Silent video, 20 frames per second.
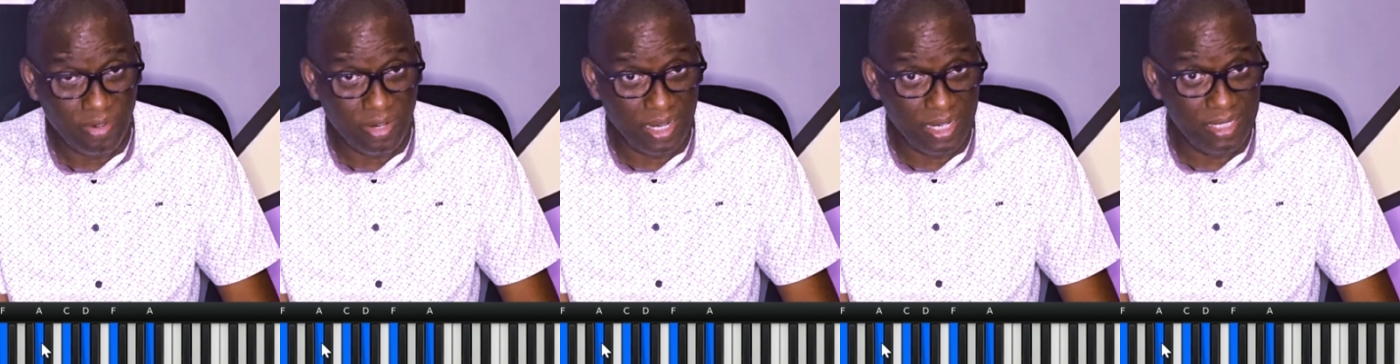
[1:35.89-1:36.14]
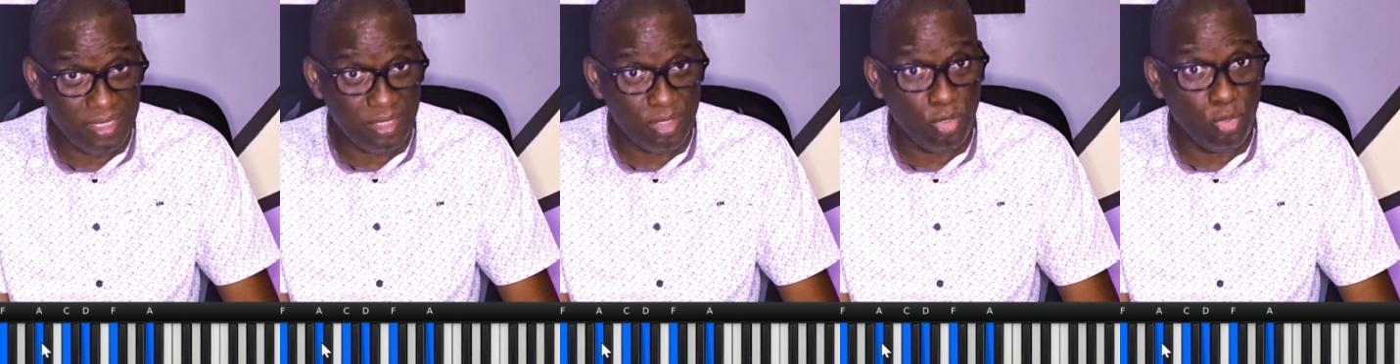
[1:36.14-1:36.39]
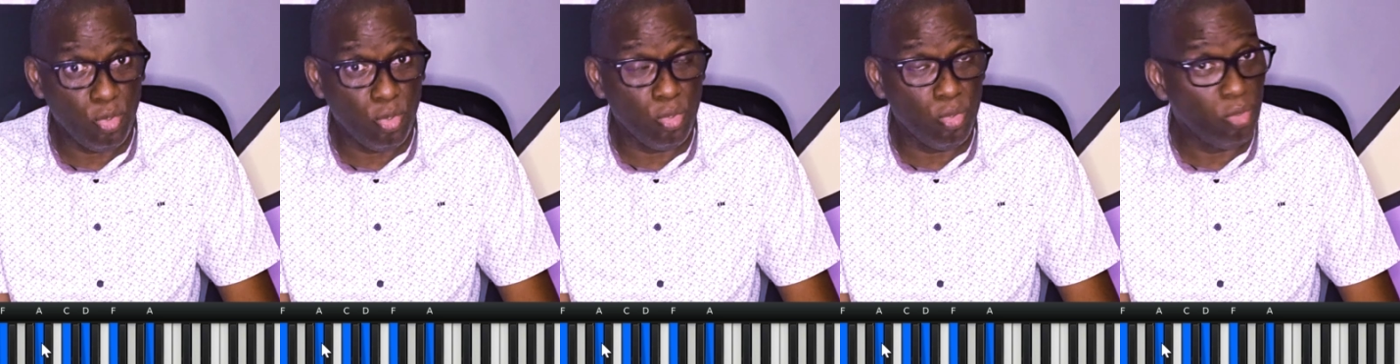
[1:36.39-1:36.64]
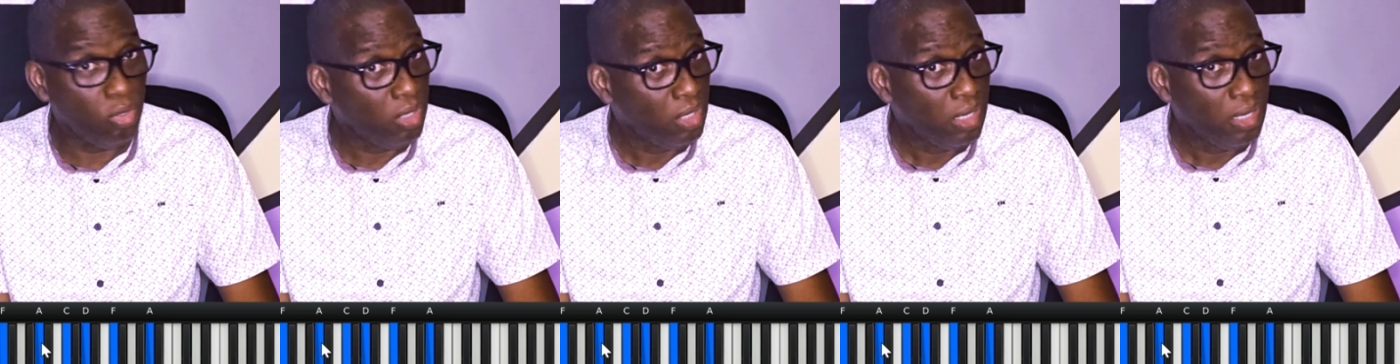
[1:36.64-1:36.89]
Right?
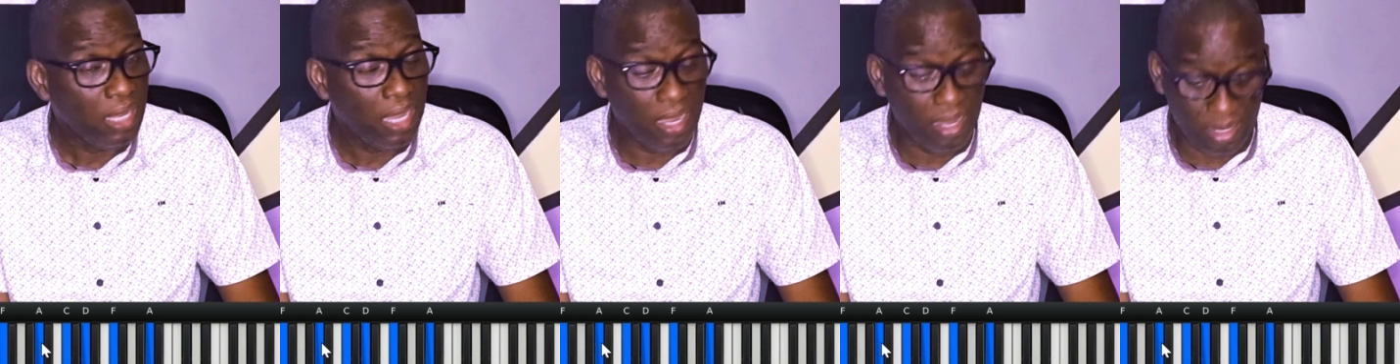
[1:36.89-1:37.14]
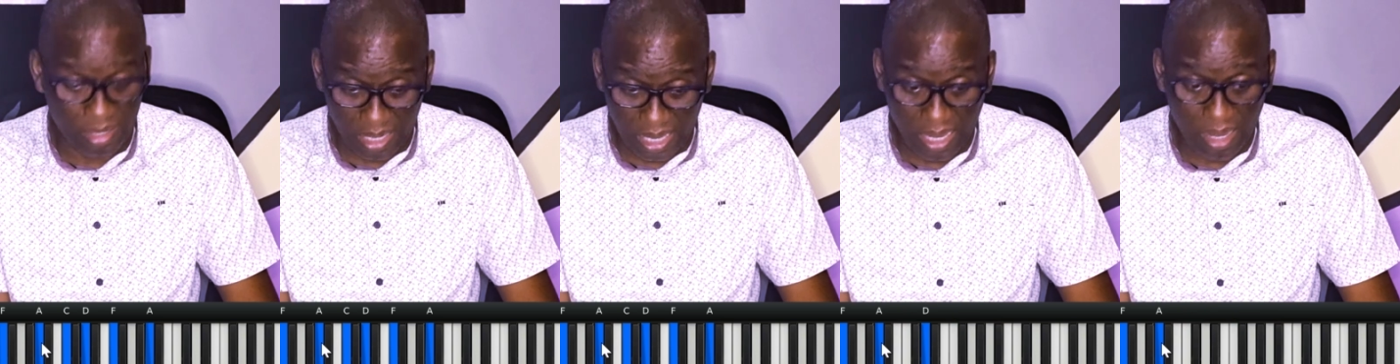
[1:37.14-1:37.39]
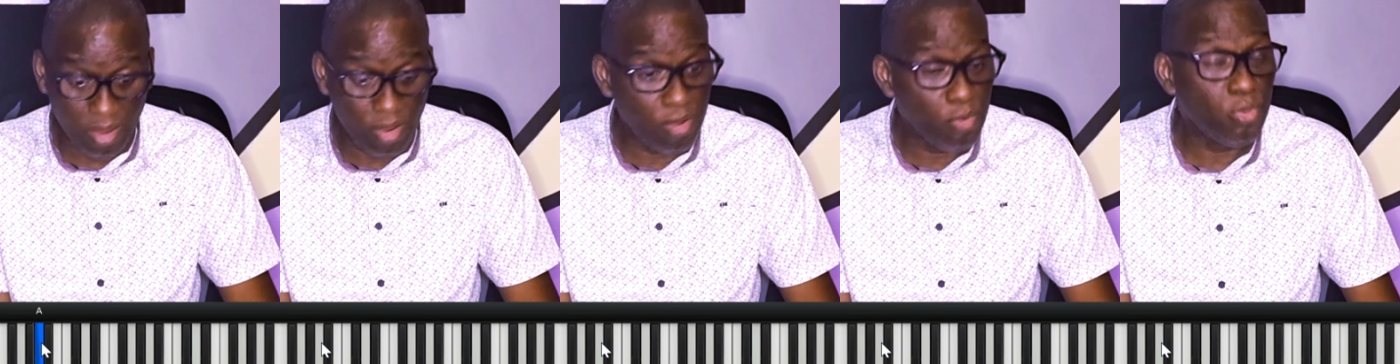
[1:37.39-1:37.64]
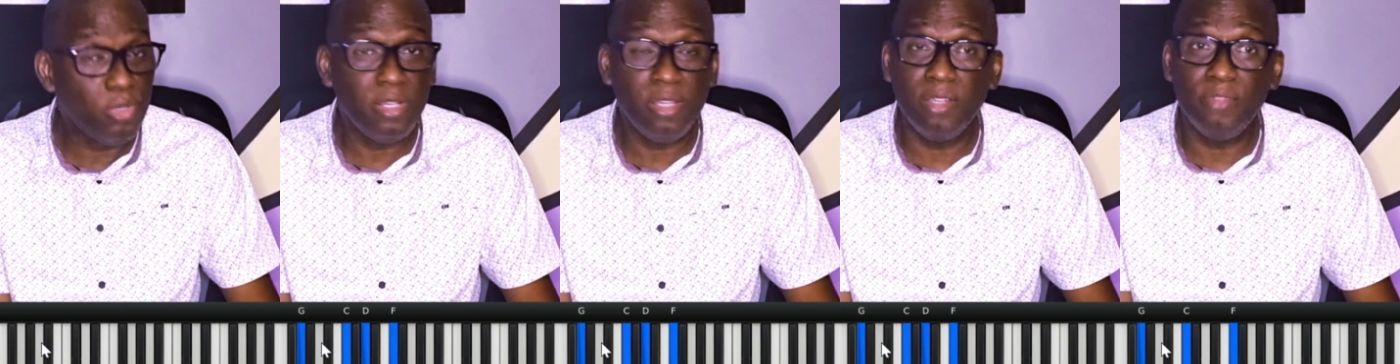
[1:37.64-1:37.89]
I
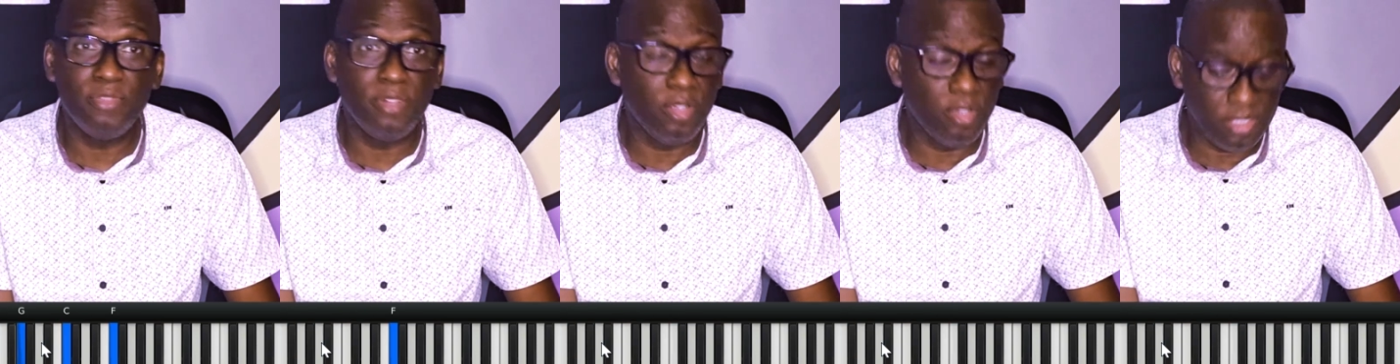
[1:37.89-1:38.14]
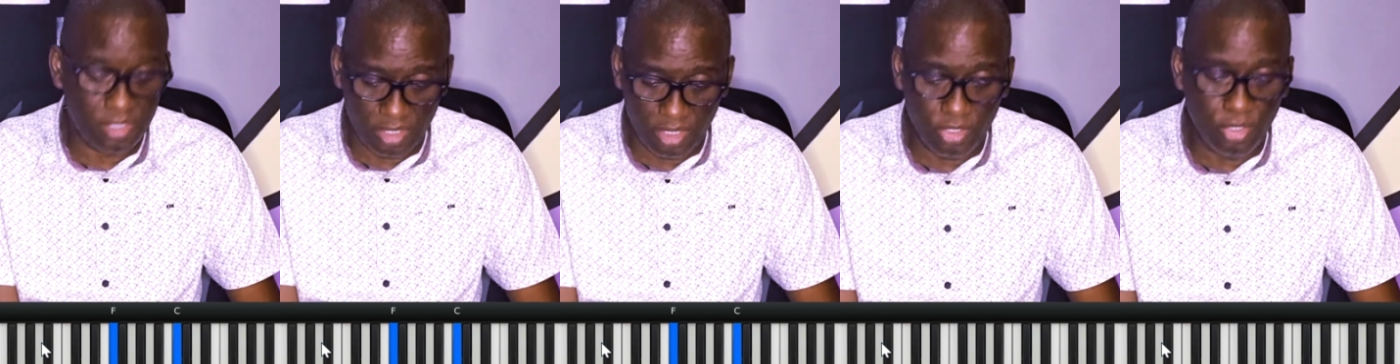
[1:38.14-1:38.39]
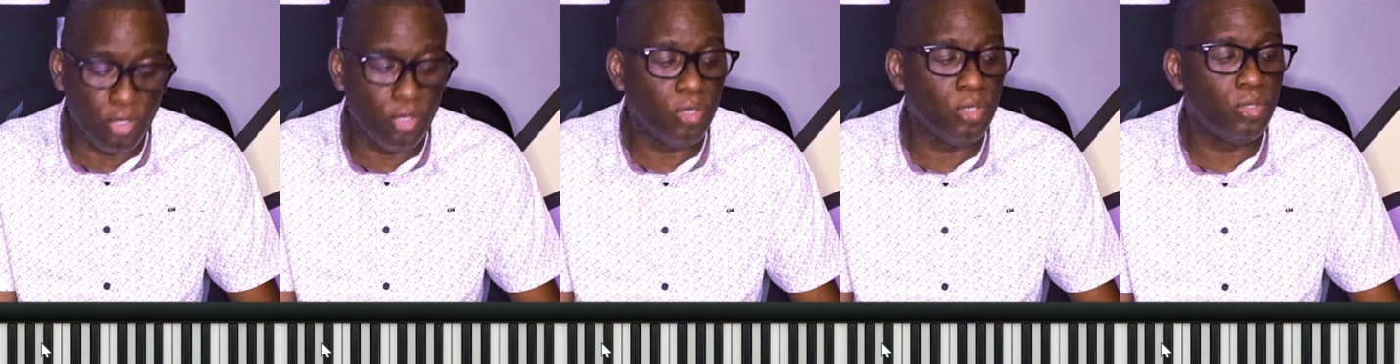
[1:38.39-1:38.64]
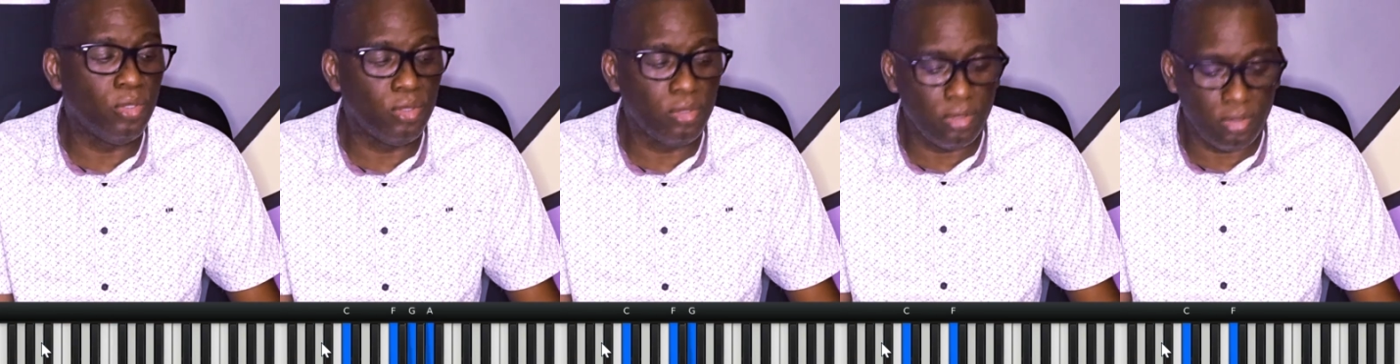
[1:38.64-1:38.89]
would have lost it
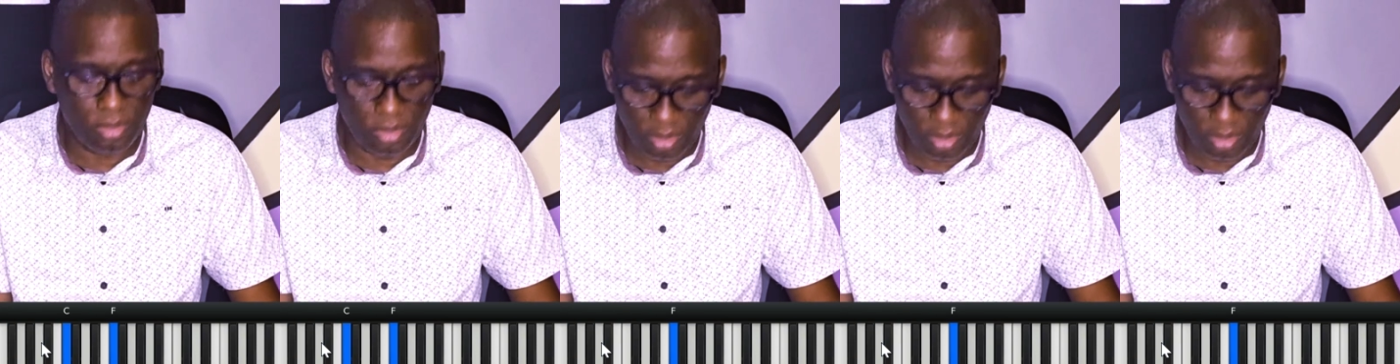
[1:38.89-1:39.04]
all,